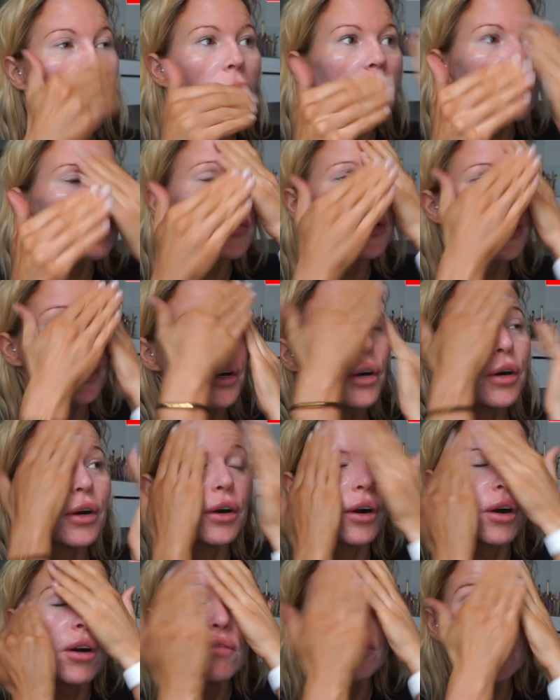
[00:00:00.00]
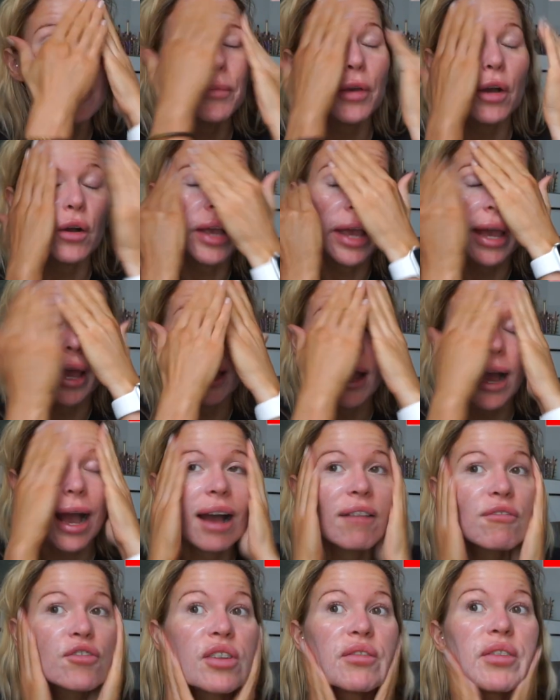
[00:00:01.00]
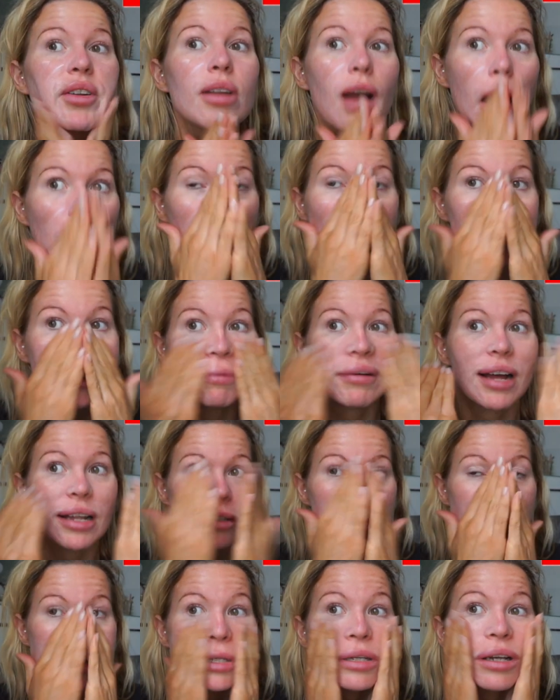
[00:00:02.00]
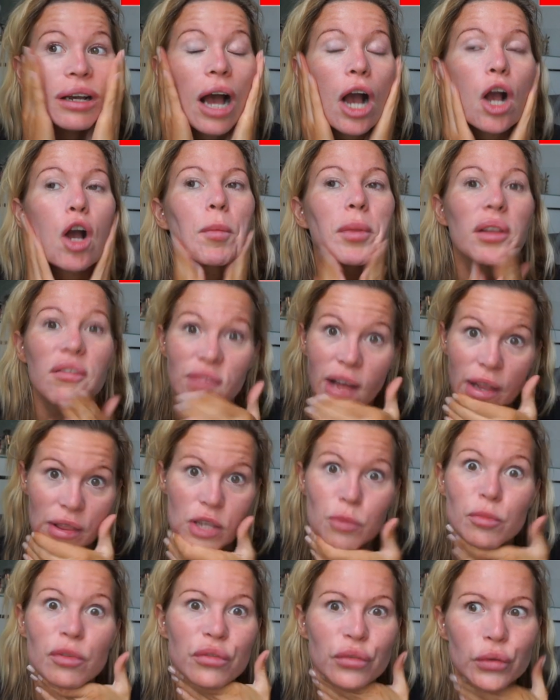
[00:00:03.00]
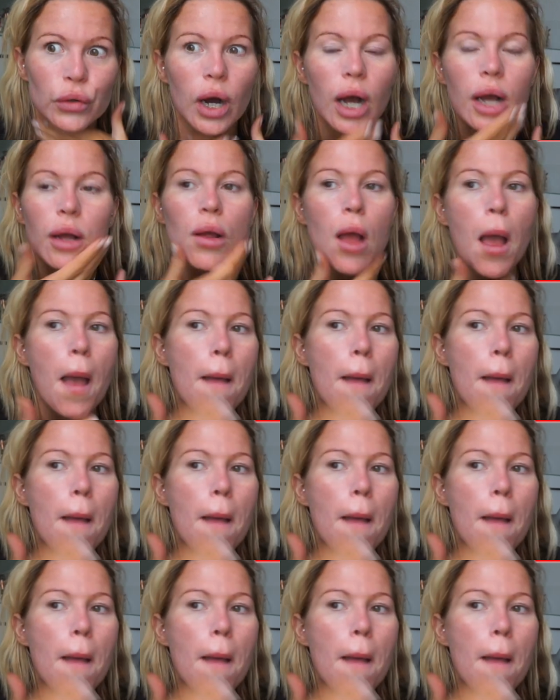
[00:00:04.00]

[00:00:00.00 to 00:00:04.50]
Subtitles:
So hopefully it'll be okay. I have driven a couple of vans before.